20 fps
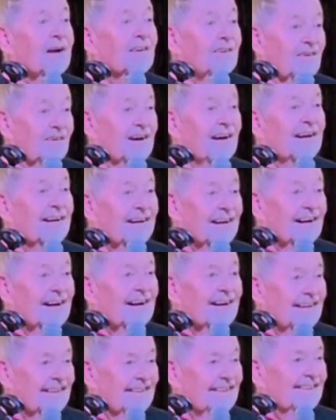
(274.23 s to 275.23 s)
in their
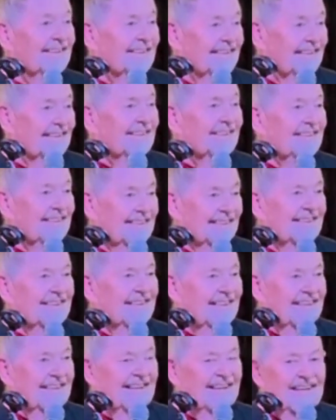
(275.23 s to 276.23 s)
eggnog.
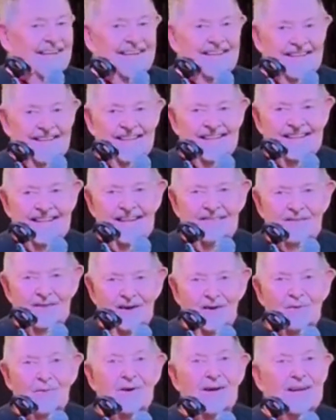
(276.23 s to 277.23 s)
They
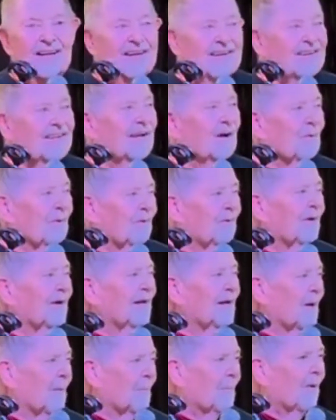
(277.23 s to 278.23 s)
felt really good. They were
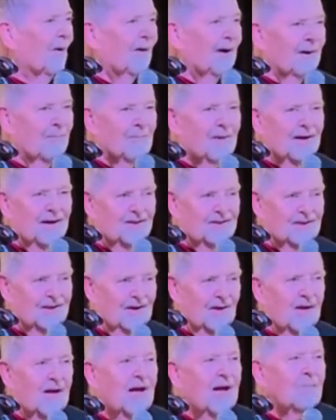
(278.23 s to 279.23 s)
really a party bunch.
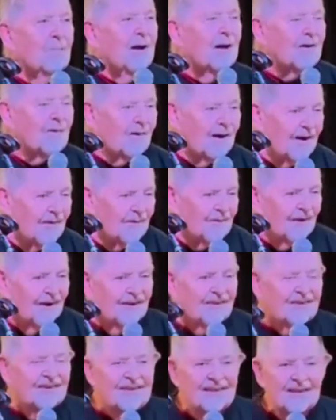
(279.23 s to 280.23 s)
My
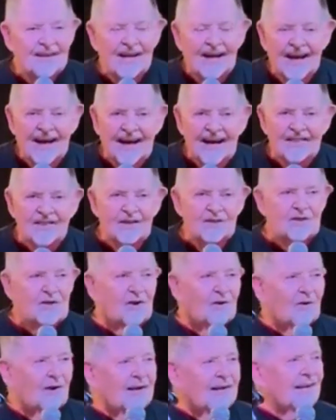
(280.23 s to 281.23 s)
grandfather had this
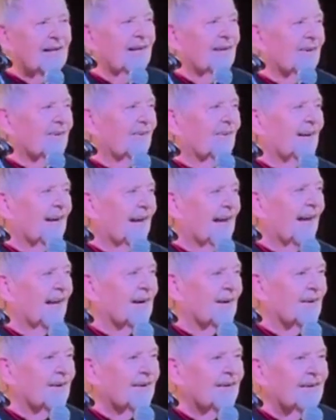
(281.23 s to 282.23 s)
great liquor
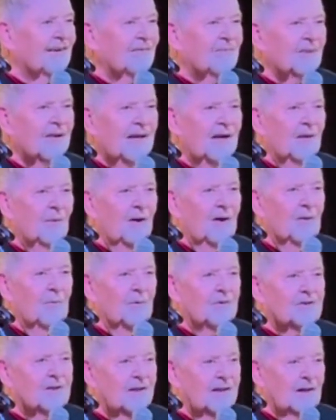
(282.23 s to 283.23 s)
decanter. It
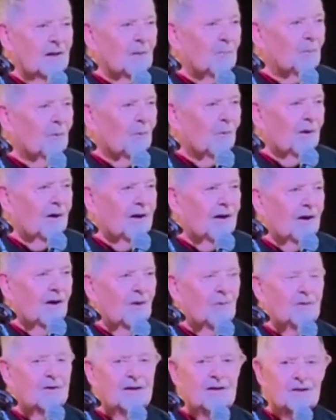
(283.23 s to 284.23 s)
was a little boy
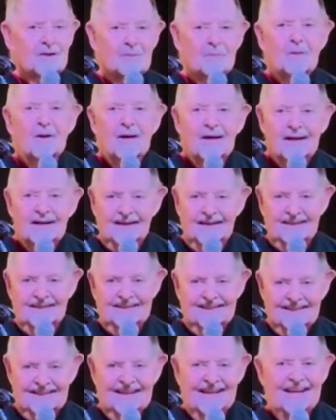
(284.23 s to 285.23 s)
holding his
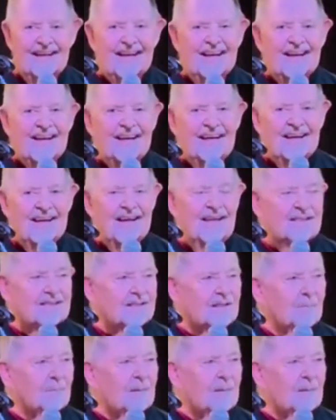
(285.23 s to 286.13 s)
penis. It's the